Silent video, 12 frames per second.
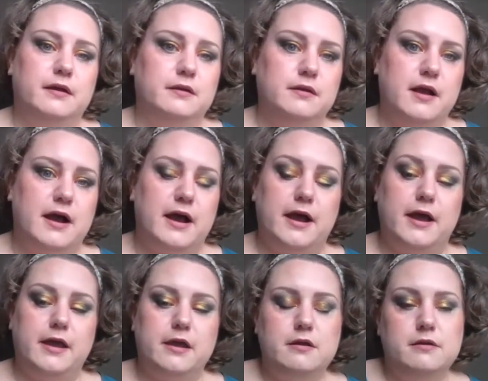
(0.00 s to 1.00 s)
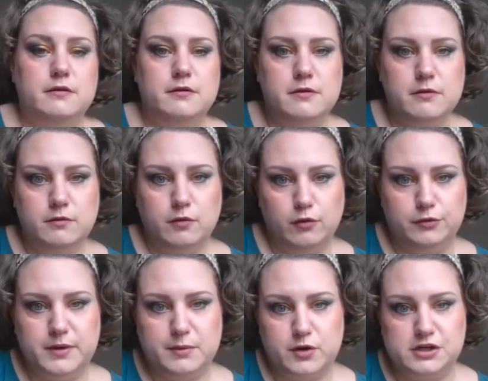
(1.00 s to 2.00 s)
I hold
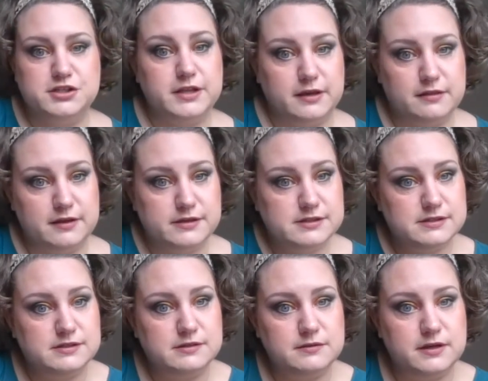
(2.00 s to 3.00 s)
my brush like this